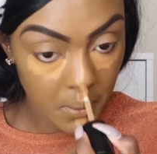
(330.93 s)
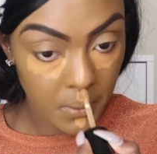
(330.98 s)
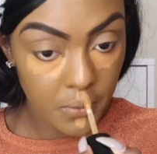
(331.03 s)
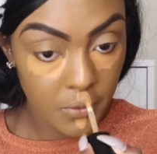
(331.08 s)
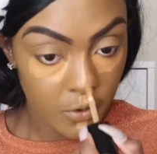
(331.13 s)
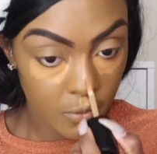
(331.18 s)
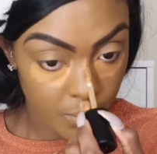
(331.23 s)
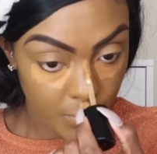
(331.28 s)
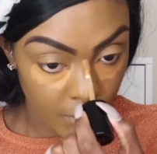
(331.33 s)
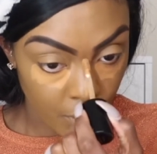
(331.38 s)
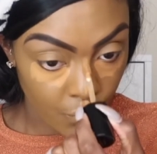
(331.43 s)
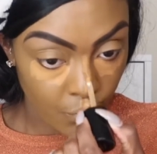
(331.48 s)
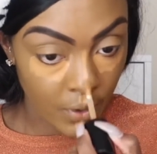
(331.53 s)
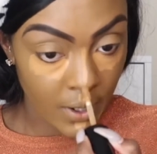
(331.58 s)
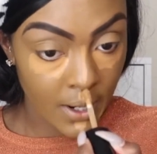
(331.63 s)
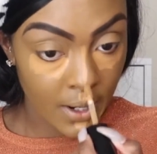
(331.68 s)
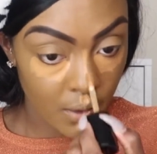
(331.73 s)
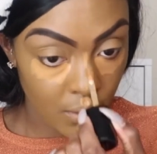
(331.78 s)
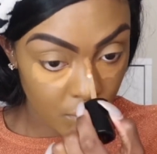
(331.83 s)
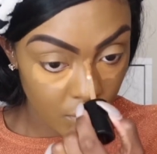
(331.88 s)
should be
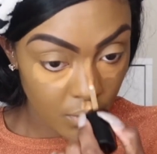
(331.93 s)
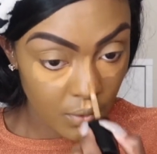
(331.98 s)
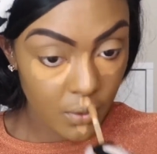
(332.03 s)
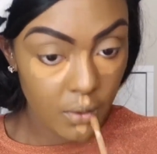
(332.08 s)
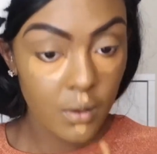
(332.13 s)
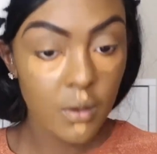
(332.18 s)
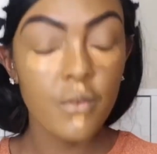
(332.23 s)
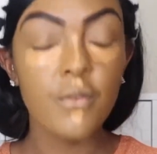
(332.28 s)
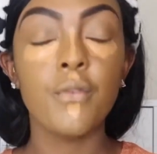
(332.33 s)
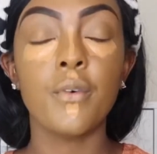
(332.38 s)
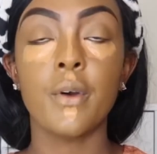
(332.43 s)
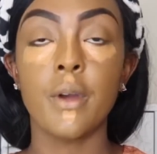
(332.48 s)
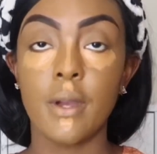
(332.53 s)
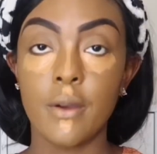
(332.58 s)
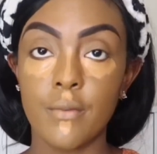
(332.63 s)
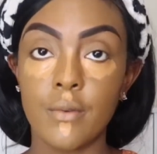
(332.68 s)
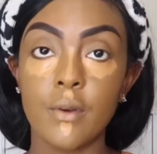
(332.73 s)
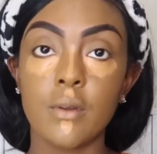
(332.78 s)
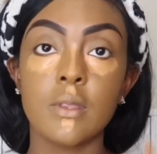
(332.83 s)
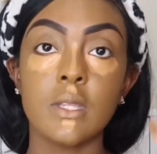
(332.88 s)
around
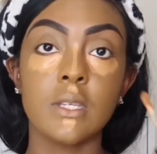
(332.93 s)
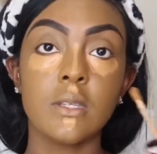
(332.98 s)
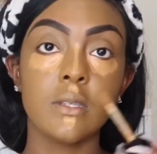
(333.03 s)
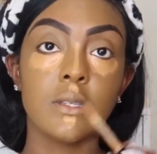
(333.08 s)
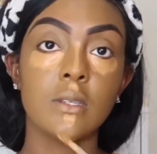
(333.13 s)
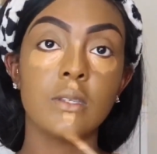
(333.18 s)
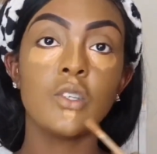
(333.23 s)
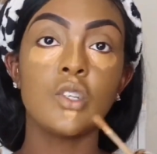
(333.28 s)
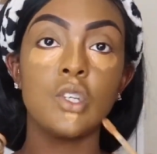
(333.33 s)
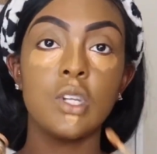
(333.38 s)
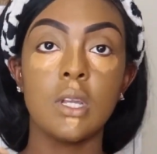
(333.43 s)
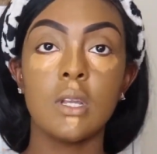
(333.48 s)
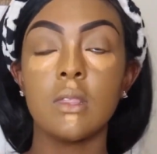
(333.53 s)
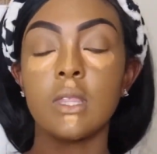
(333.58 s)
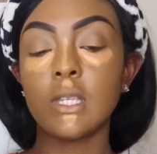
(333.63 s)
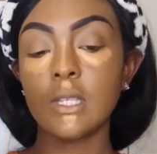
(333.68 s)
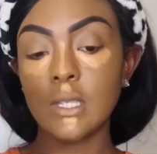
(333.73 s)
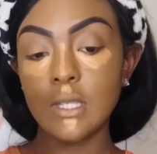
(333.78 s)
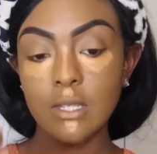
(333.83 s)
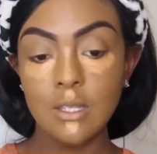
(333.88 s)
forever. This is a shade,
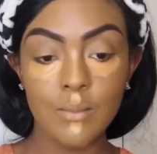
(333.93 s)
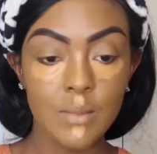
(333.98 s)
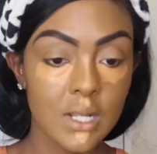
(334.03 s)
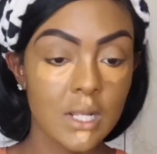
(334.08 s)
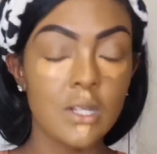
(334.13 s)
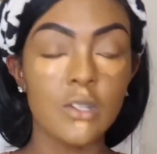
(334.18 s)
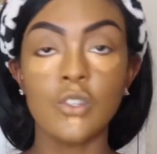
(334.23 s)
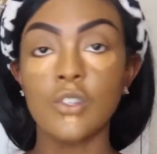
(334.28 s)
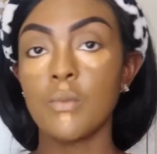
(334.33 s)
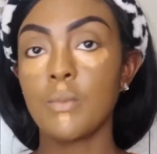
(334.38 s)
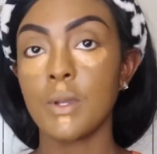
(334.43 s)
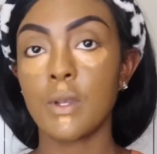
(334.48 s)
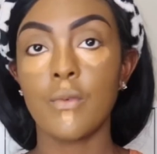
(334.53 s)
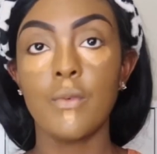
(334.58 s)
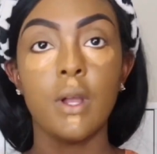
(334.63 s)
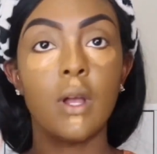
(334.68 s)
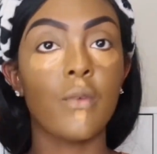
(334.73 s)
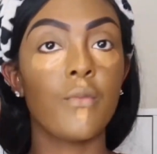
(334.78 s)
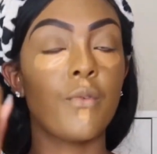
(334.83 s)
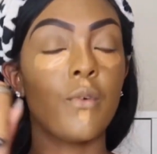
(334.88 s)
this is something that should be
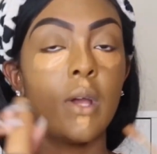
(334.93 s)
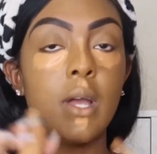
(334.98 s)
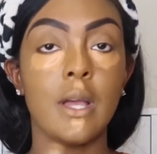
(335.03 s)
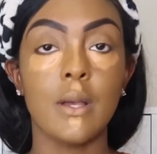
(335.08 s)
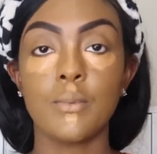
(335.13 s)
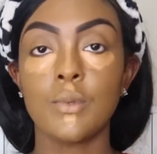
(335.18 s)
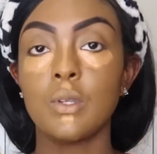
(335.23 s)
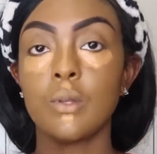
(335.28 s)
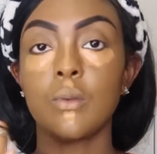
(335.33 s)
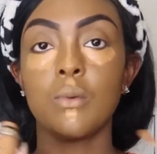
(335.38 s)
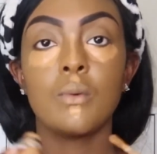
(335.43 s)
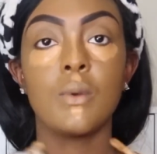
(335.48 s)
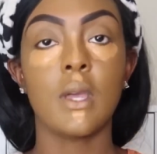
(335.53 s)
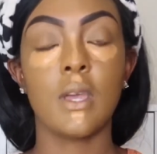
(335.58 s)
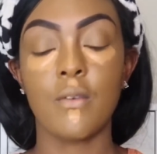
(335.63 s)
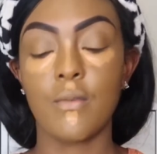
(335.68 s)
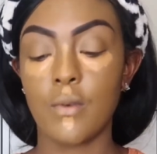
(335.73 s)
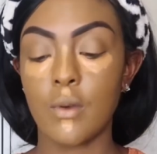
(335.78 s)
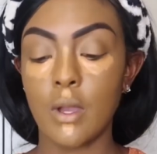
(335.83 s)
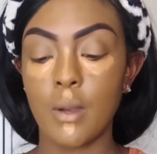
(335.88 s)
around for absolute
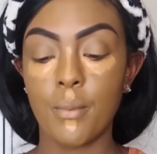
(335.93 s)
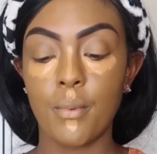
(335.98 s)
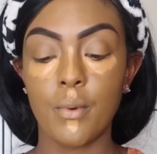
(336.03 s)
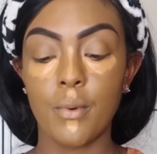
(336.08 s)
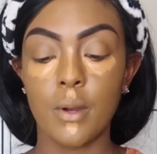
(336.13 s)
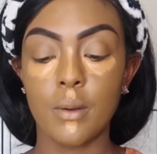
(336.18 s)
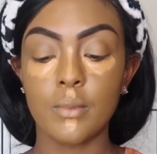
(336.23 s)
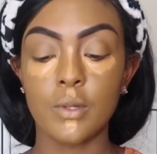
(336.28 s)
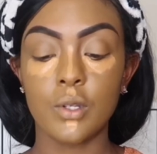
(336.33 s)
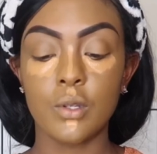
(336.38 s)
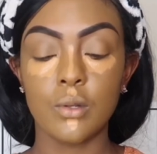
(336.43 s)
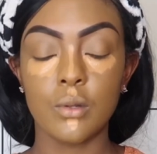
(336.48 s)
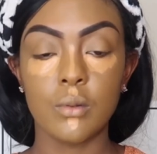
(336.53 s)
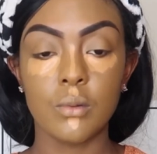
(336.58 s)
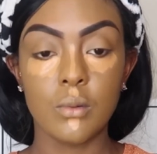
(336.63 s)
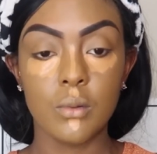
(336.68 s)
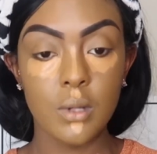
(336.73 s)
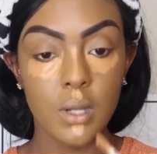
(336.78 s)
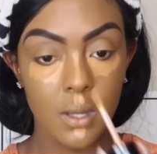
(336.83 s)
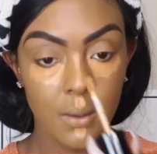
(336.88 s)
ever, I promise you,
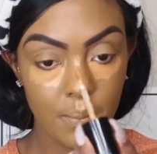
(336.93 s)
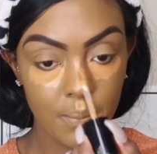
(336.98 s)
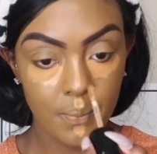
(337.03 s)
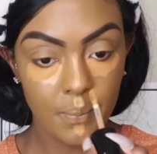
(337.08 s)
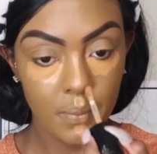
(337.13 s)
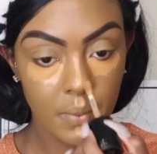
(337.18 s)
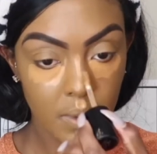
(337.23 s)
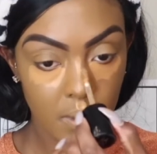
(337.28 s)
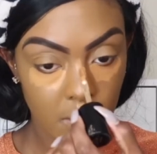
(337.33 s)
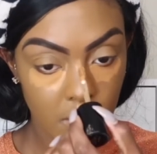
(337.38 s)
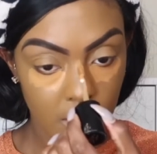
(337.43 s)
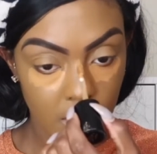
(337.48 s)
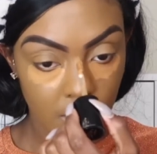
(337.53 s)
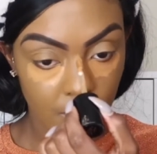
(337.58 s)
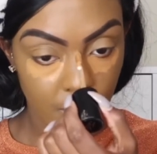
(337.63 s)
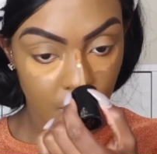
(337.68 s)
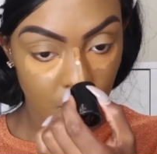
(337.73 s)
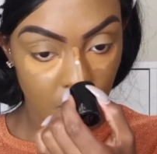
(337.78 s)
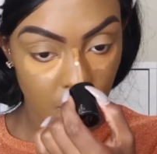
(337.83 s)
okay? Ever.